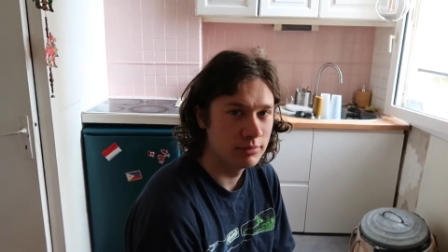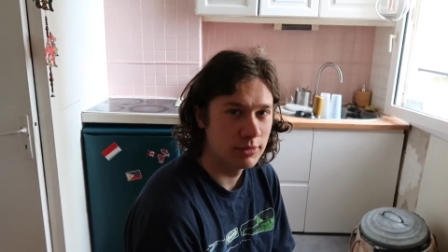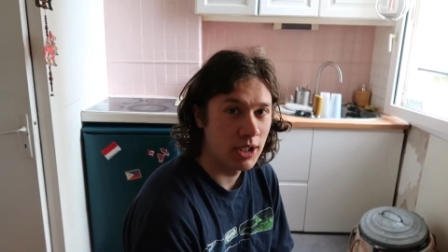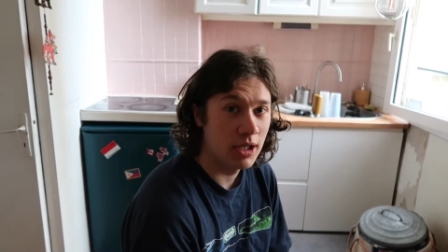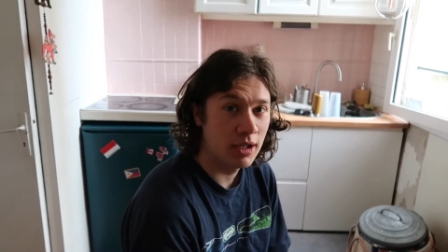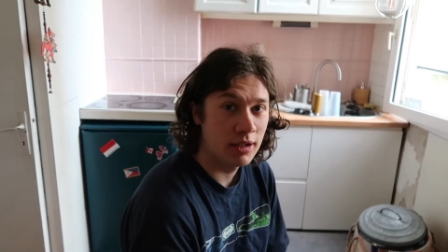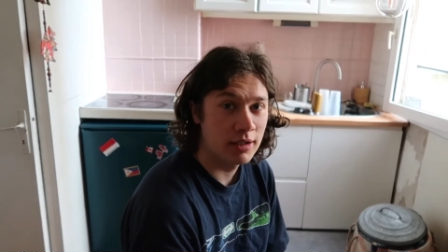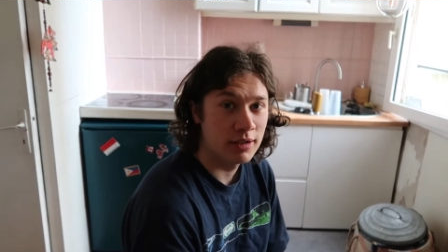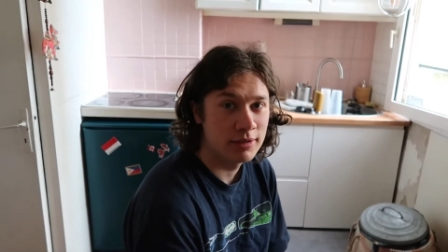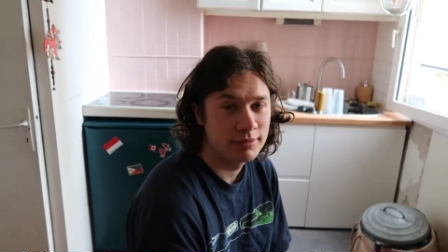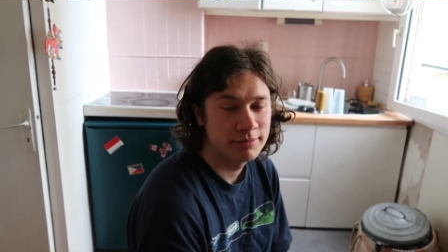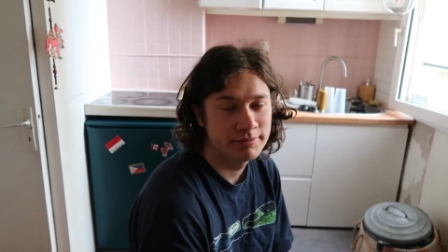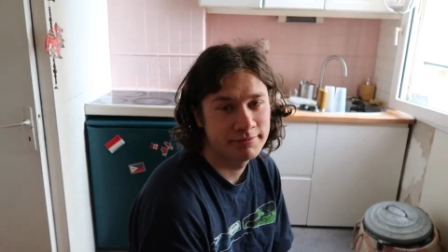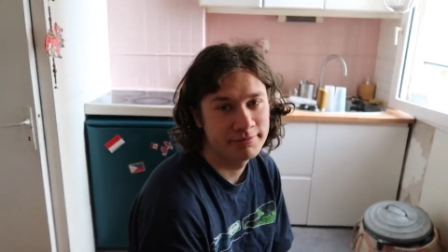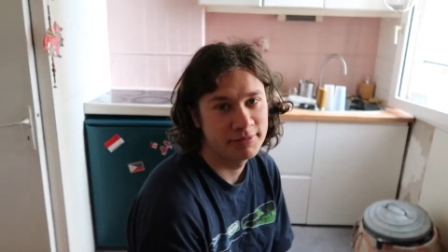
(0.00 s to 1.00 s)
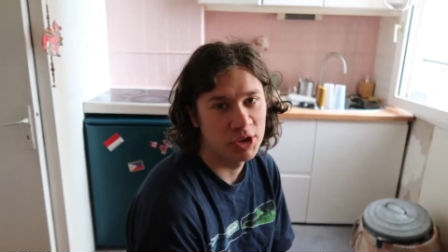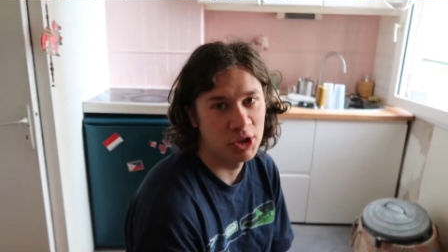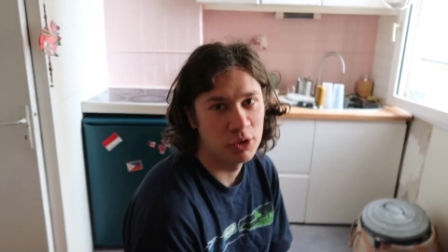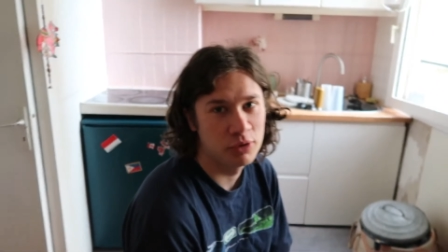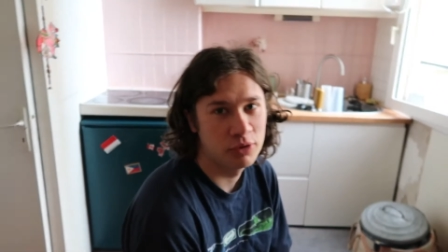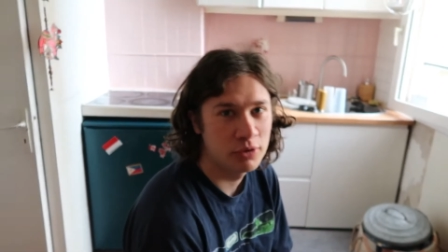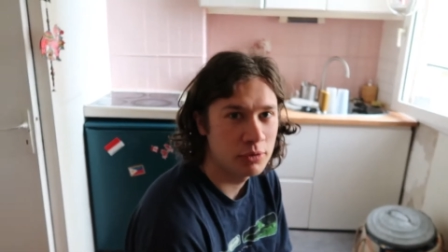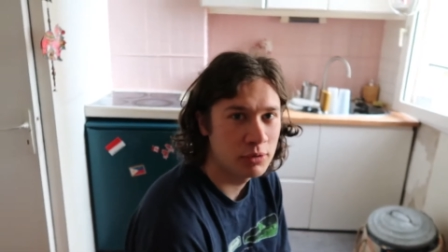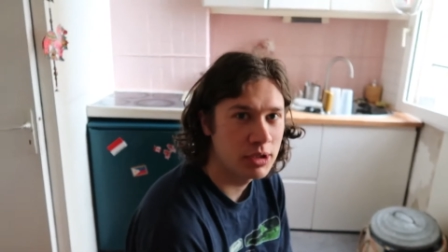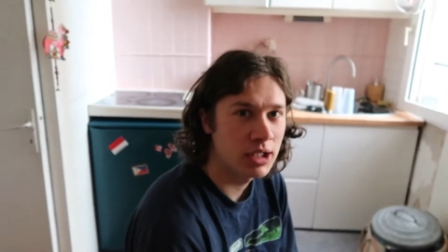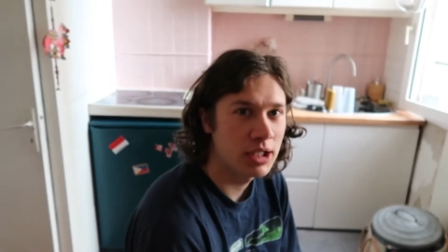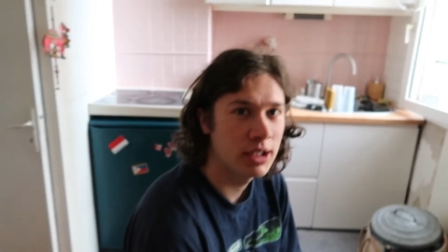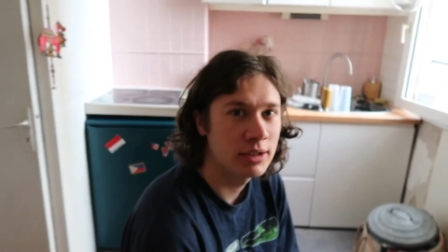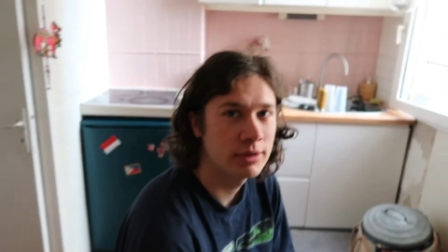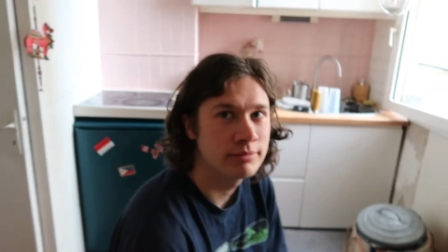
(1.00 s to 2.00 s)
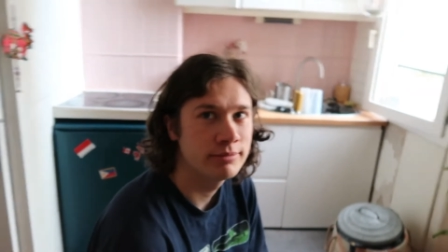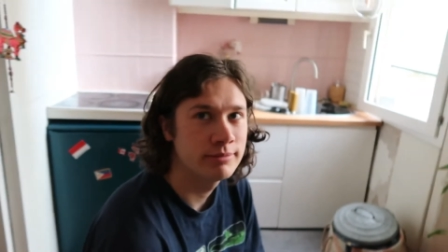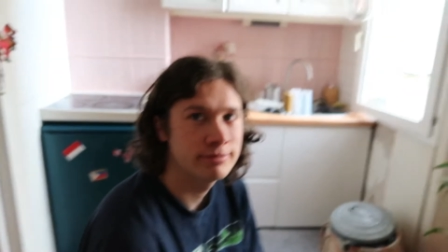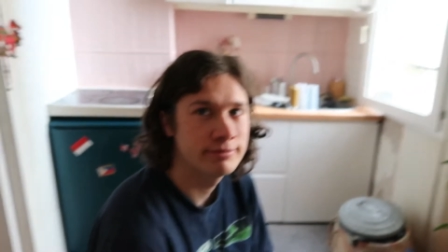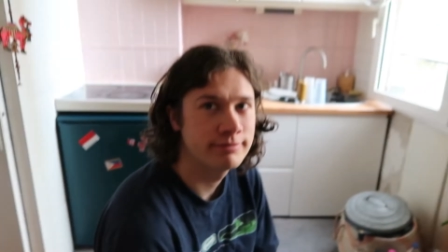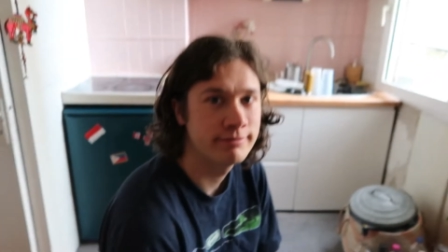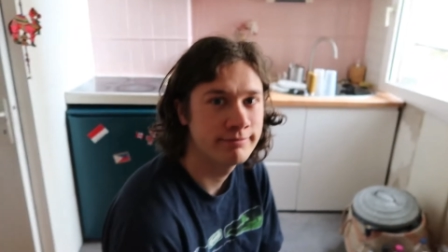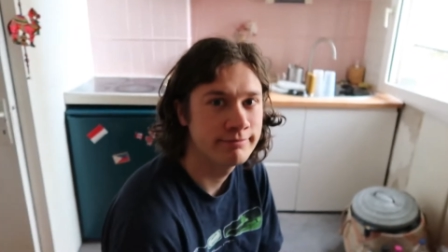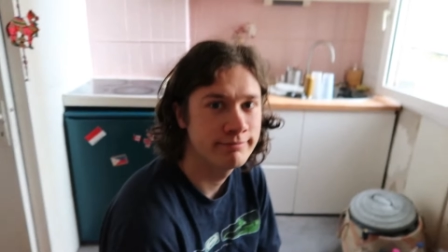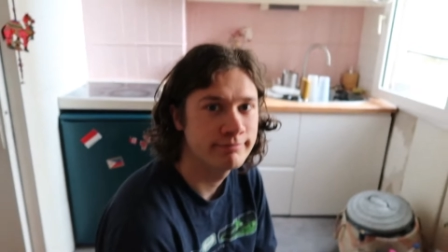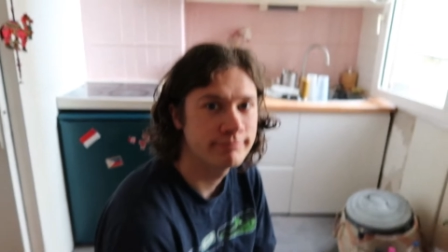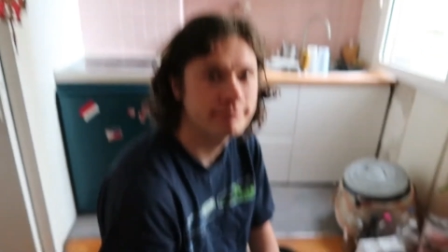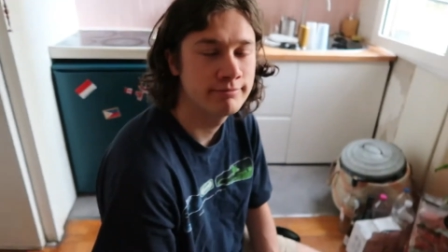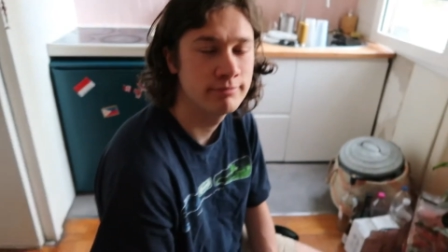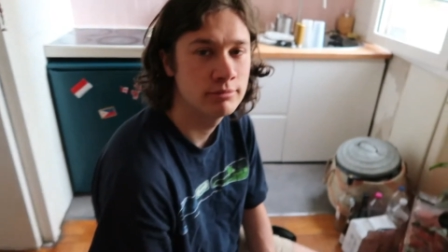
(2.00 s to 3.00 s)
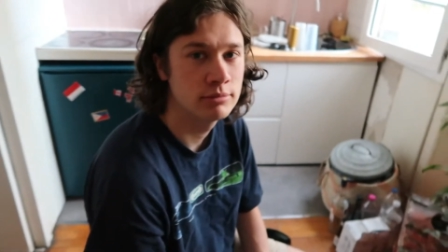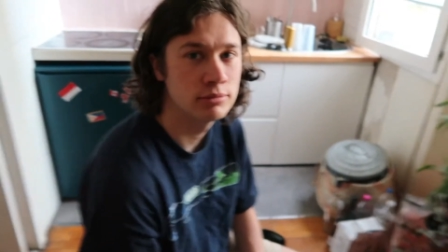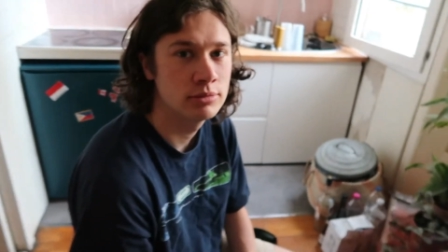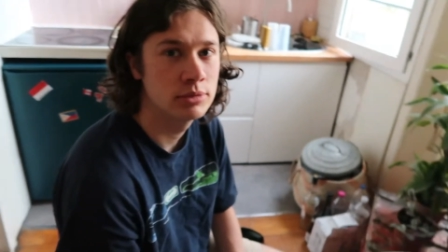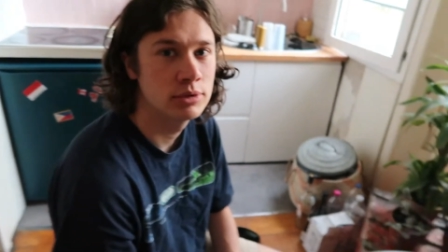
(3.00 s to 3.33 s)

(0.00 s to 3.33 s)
Yeah. Final full day. Should I try and do a selfie?